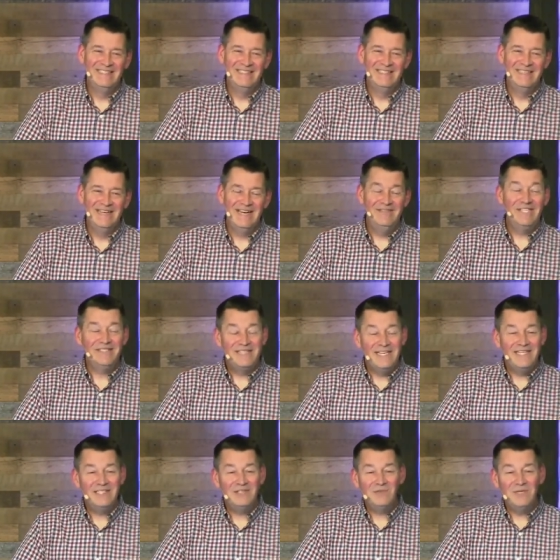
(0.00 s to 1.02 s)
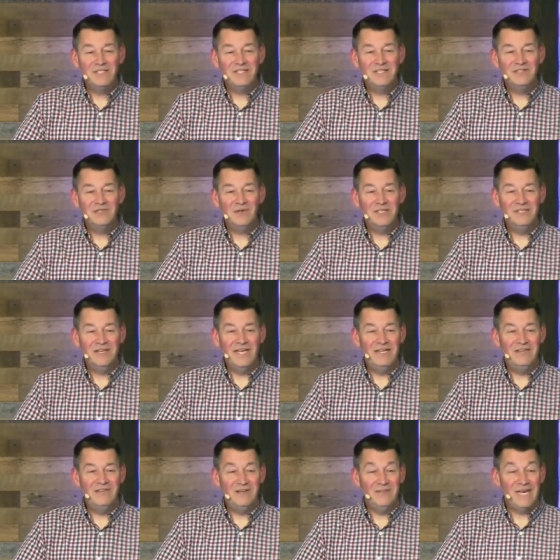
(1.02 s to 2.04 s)
I'm just saying this wasn't his choice. And do
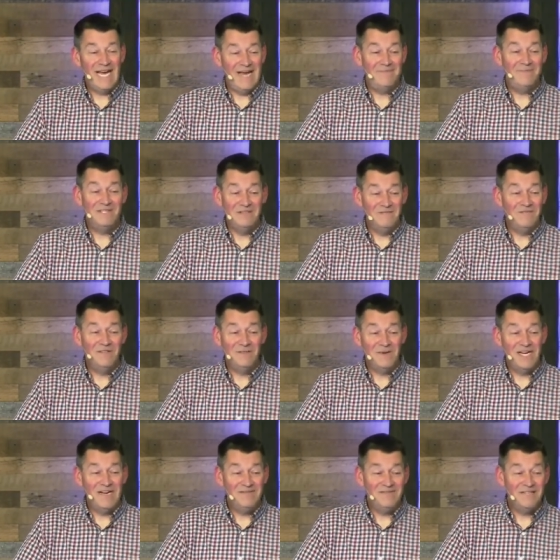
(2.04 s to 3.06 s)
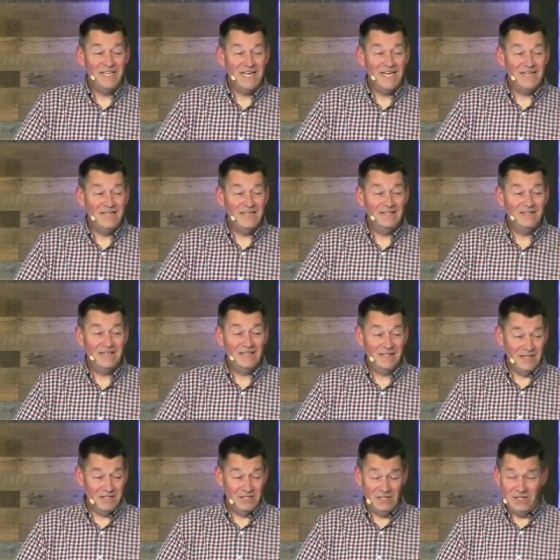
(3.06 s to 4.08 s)
you know what happens in Philippi after that? It's like
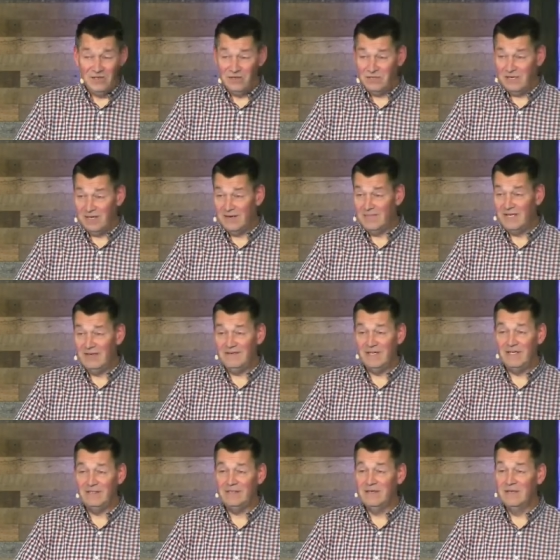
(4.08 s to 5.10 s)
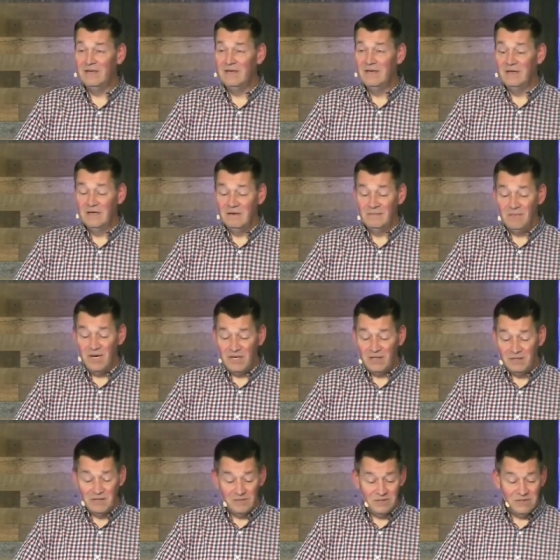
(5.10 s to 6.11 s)
this huge comedy of errors. Paul
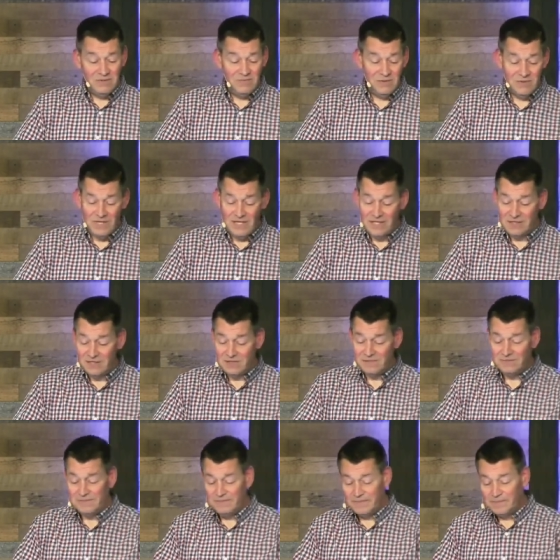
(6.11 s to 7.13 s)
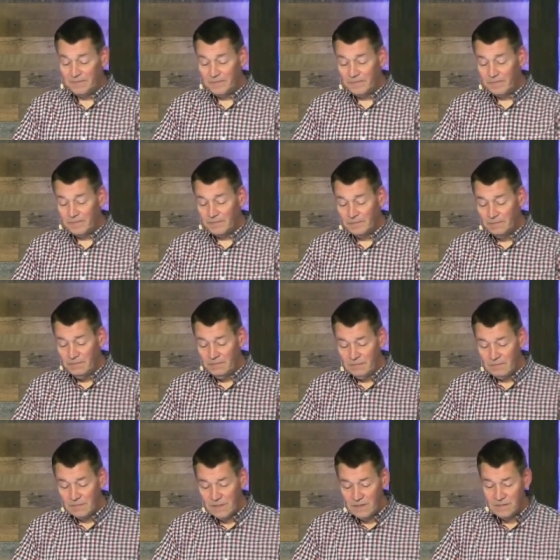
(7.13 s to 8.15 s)
goes to preach.
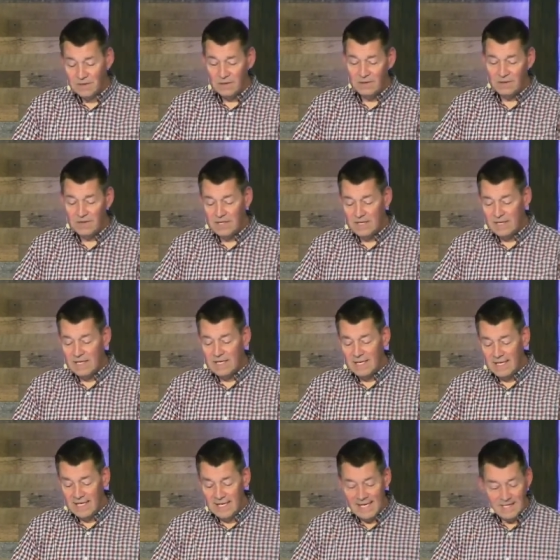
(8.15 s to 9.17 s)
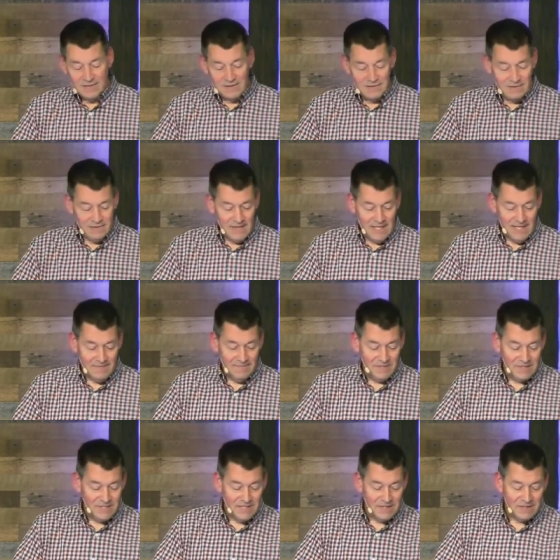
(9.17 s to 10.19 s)
So in Acts um,
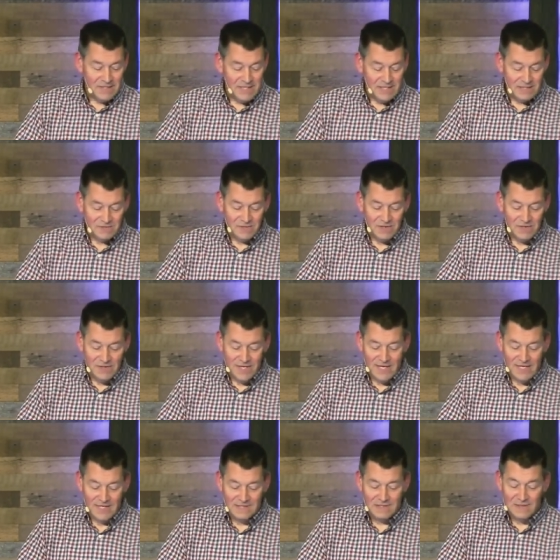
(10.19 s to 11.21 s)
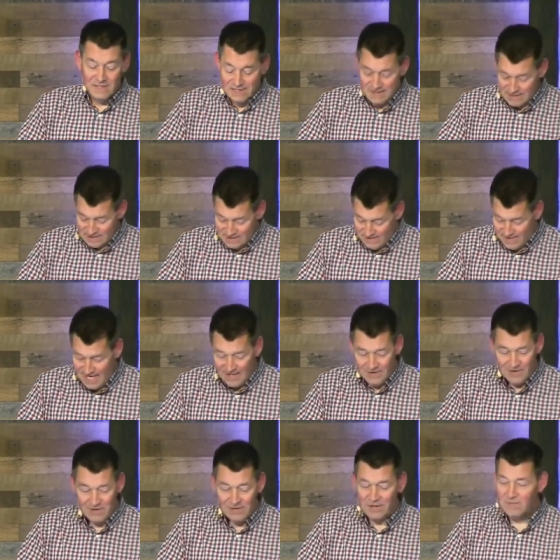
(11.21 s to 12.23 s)
16 is where all that is. So this is the
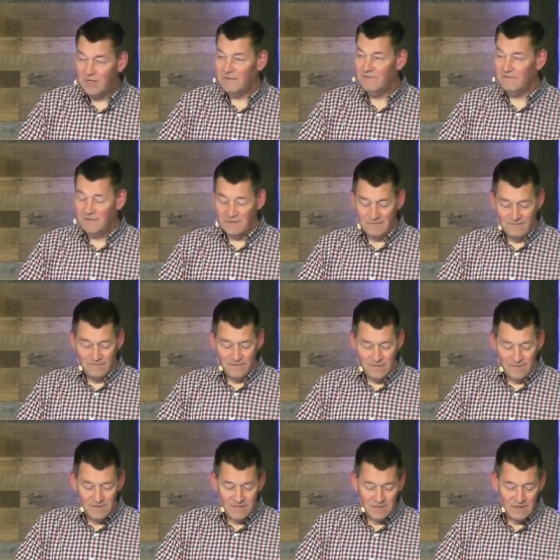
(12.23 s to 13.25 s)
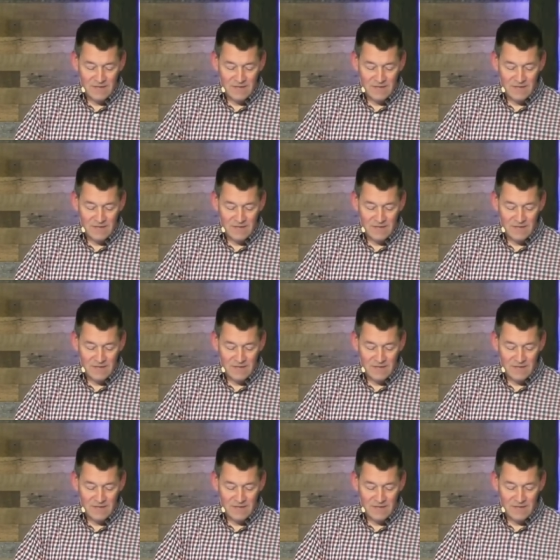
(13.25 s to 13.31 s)
background of the book of Philippians.